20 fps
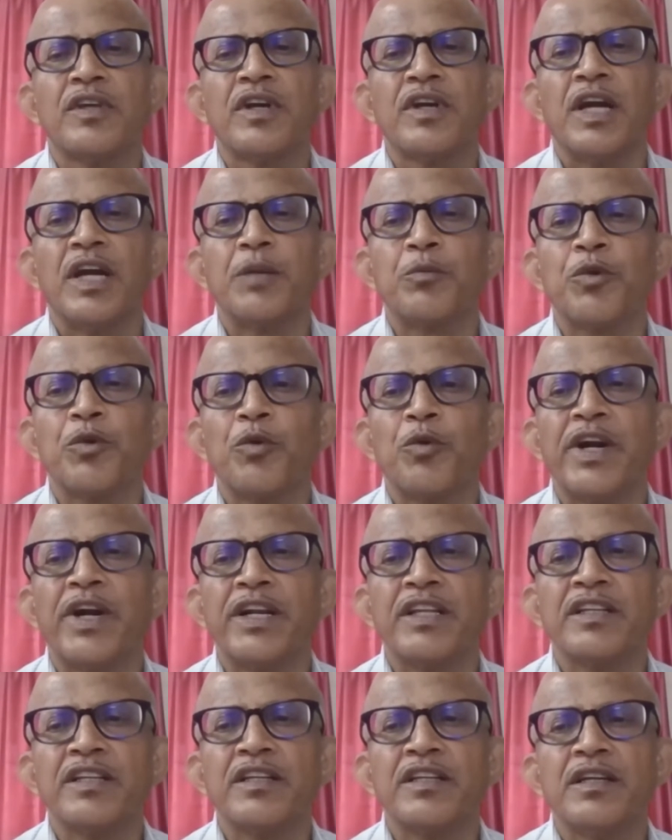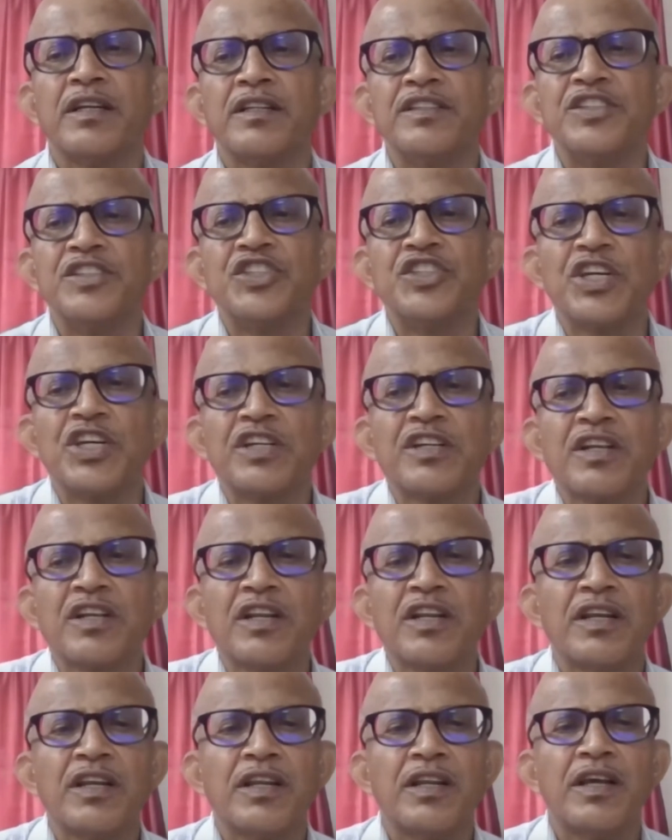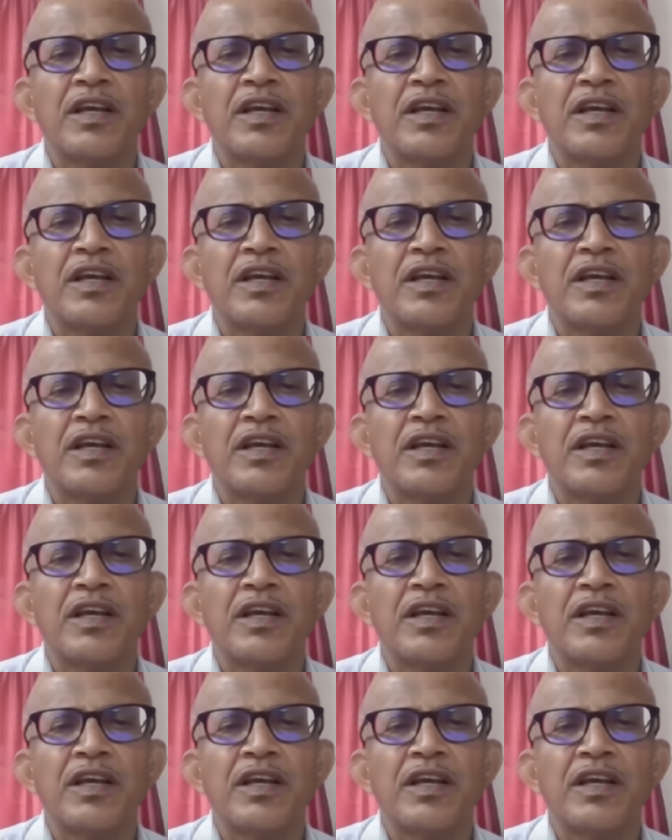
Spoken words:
and providing general